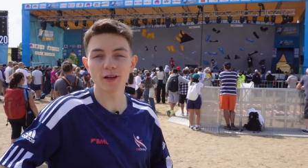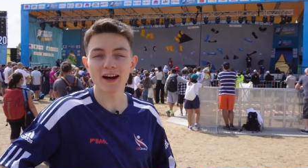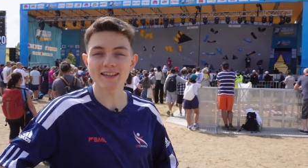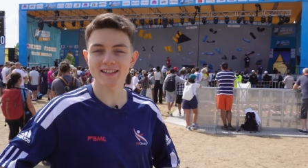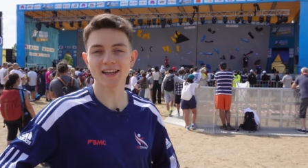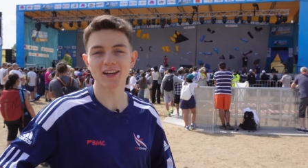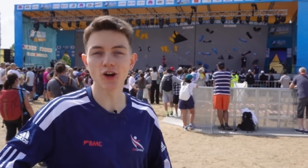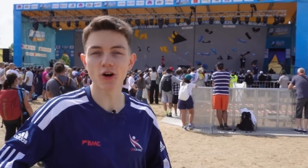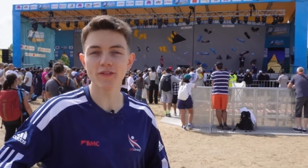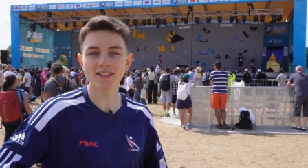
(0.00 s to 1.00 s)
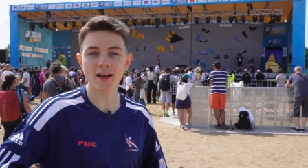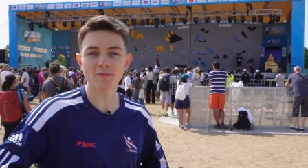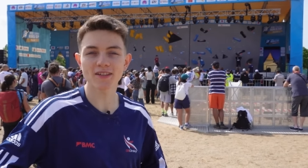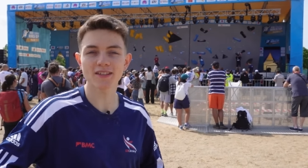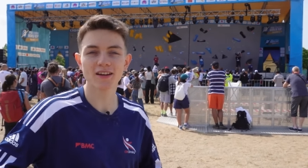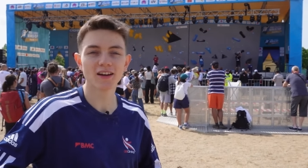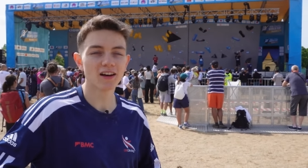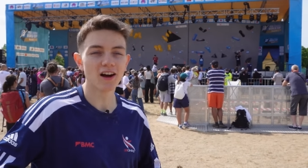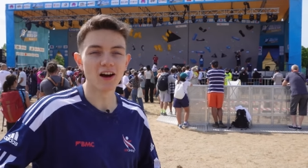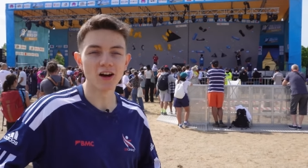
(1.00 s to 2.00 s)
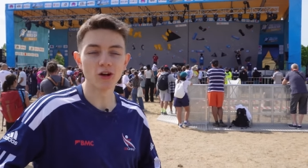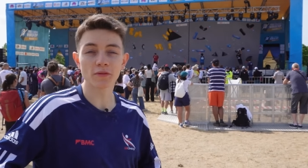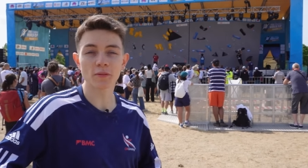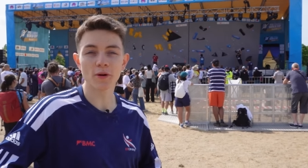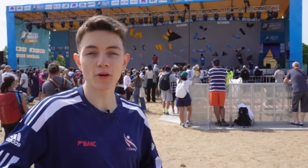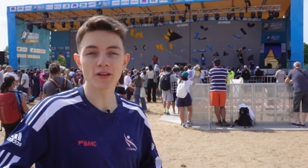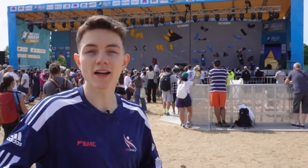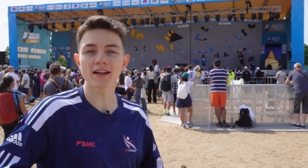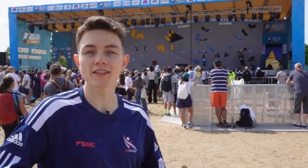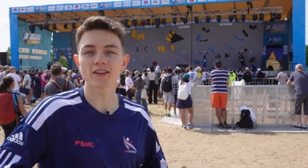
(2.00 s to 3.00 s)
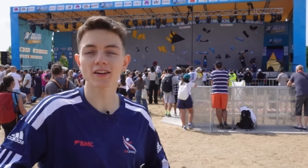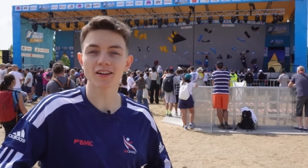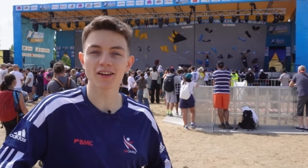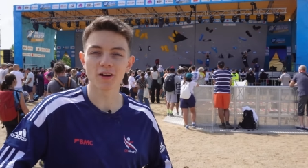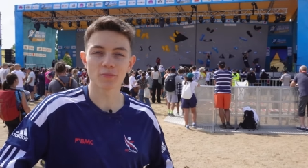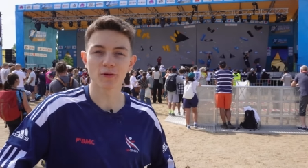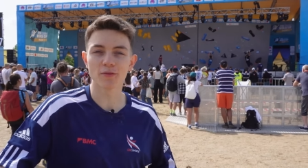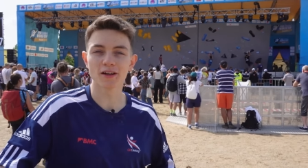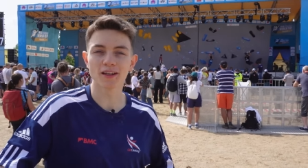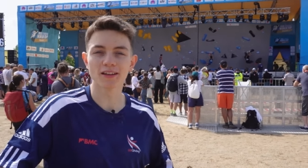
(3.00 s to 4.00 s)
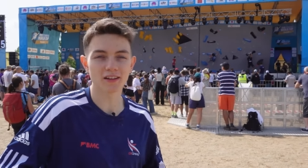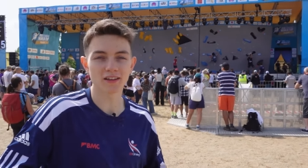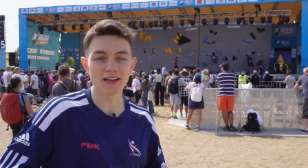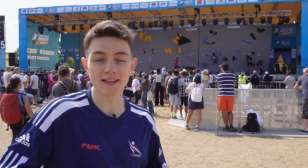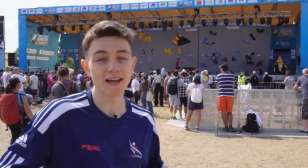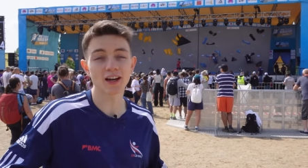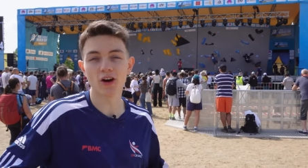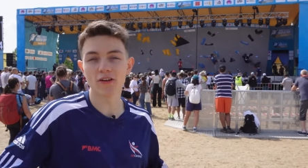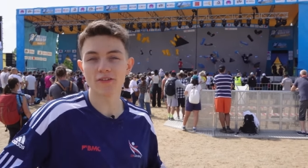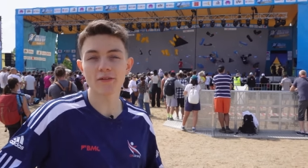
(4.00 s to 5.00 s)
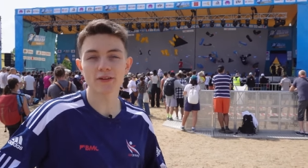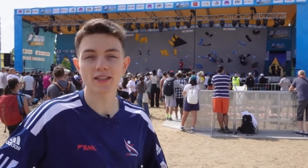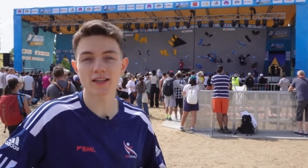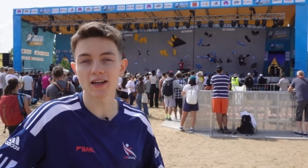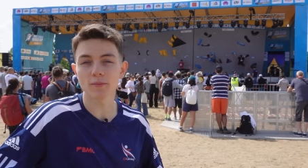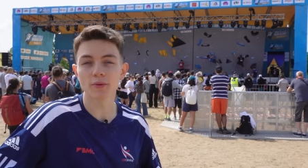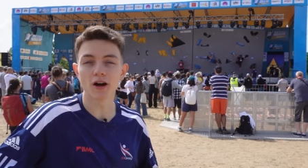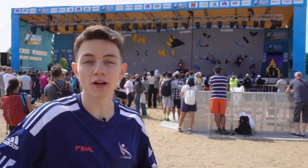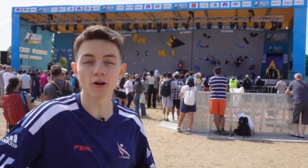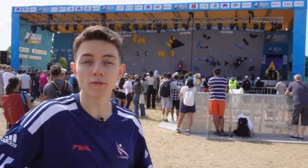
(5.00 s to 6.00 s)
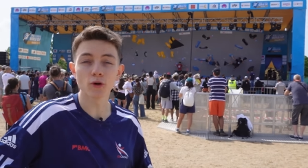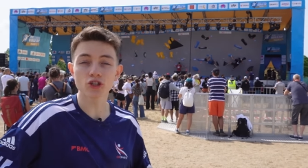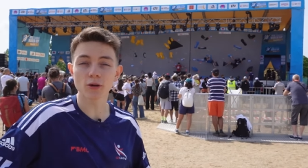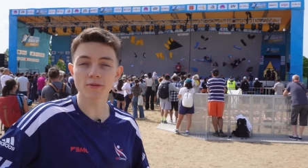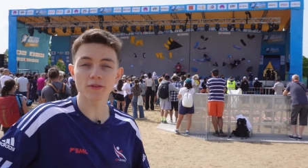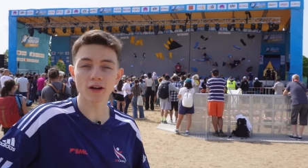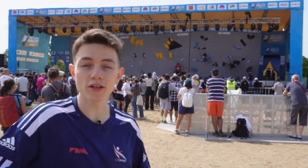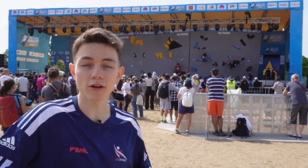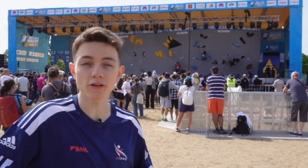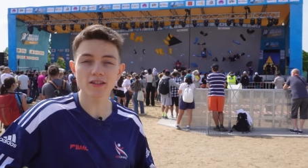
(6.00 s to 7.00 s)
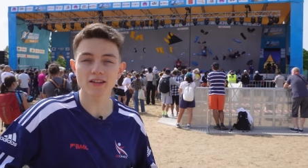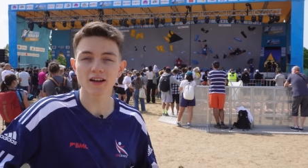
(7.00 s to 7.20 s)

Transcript: I had to take a lot of attempts, uh, a lot of the boulders I had to kind of properly, yeah, take a lot of effort to get, but I got four tops five zones.